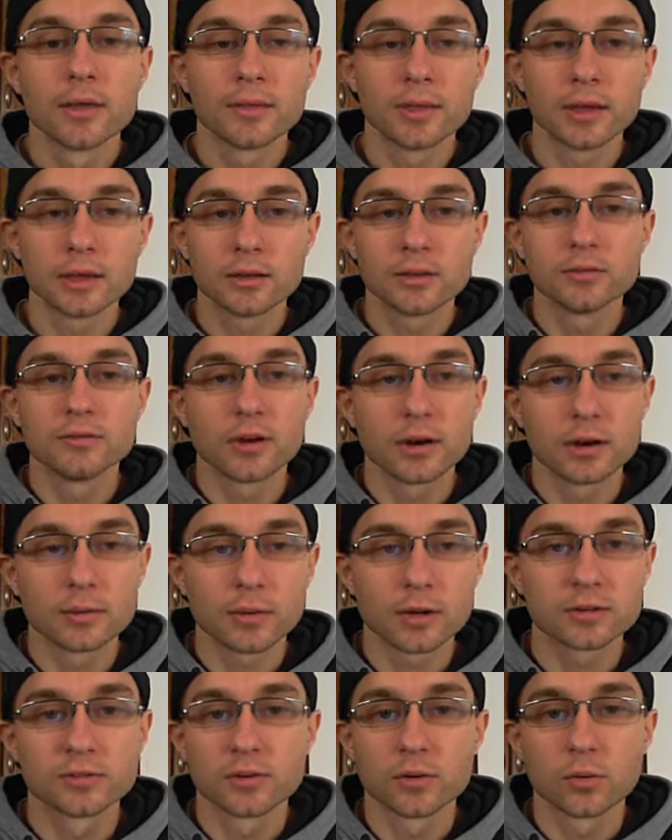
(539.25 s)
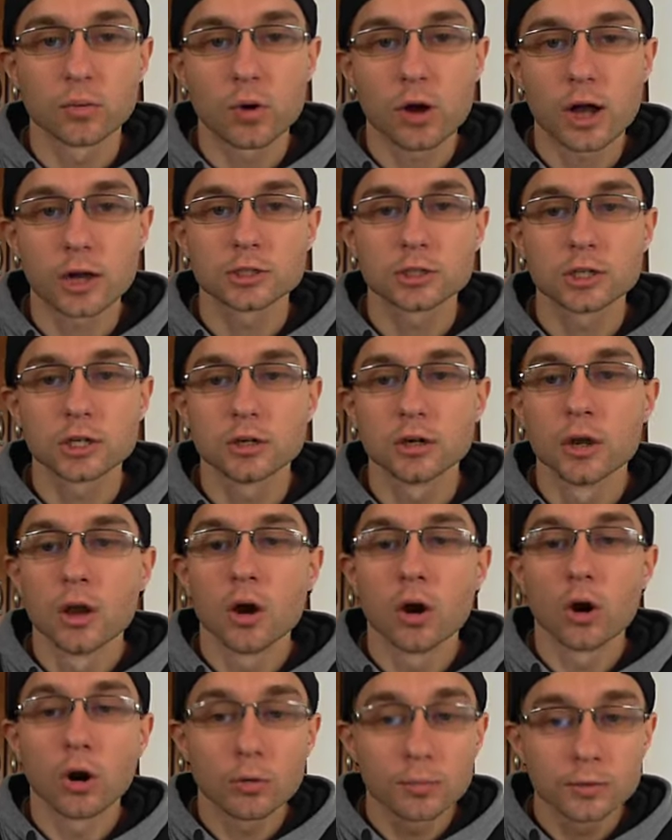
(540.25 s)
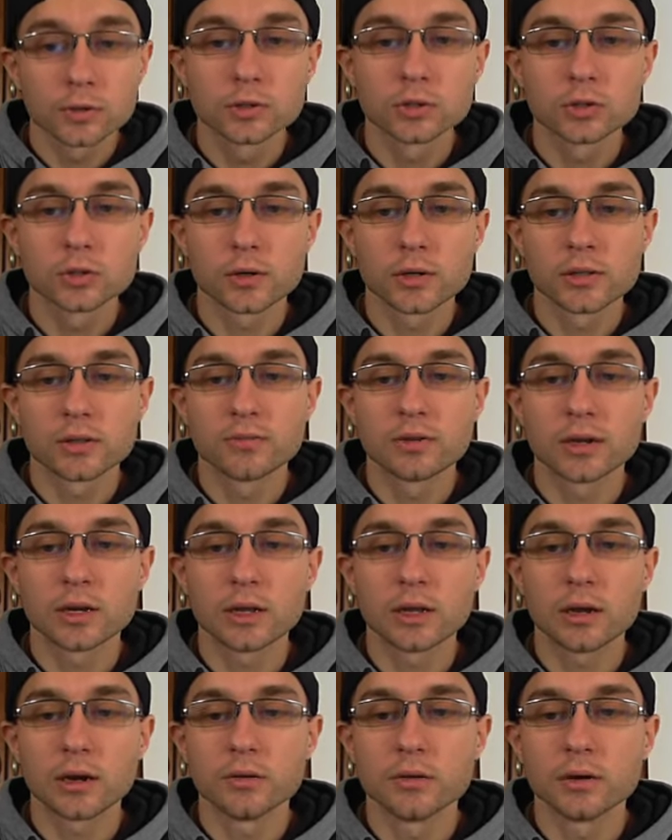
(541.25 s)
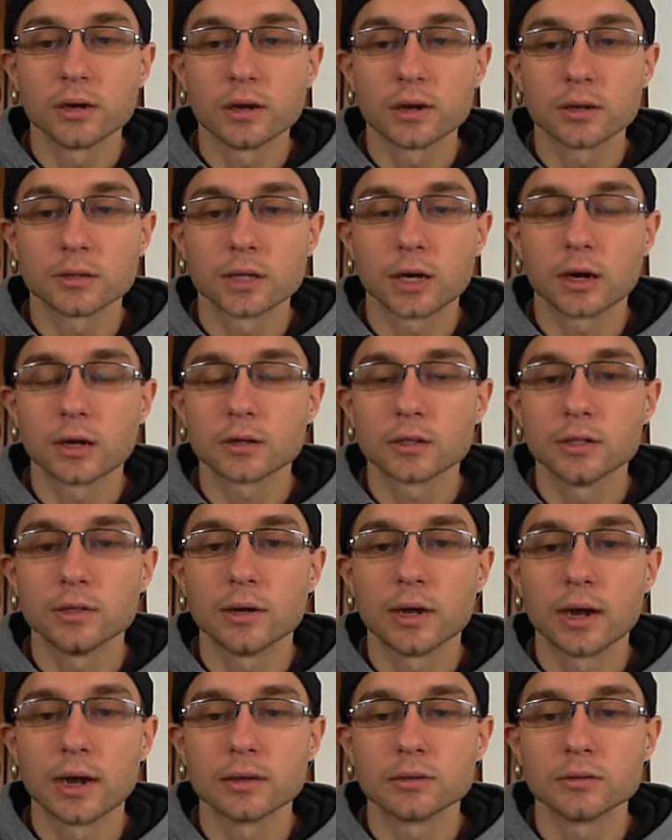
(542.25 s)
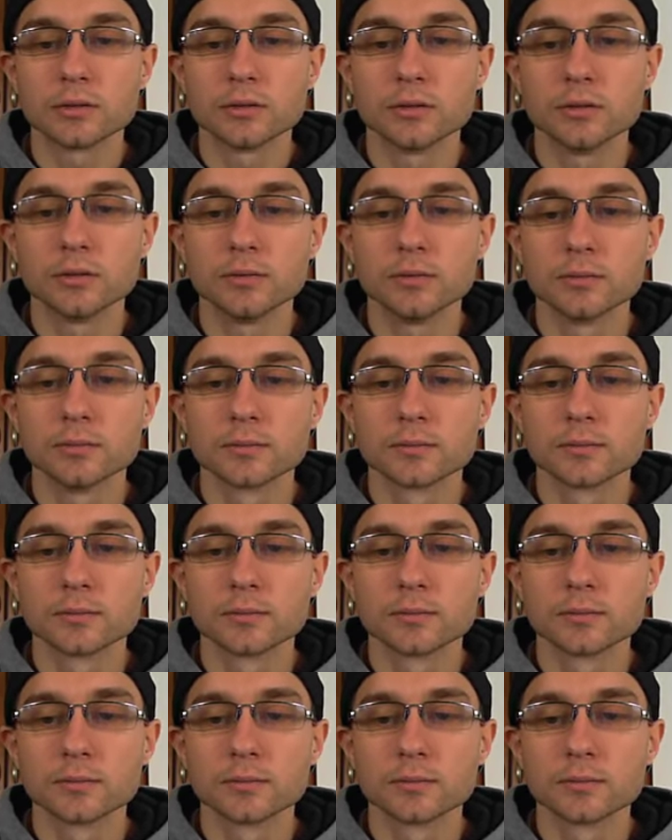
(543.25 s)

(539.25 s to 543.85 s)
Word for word: Thank you very much for watching. Hope you enjoyed the video, and I'll talk to you guys soon.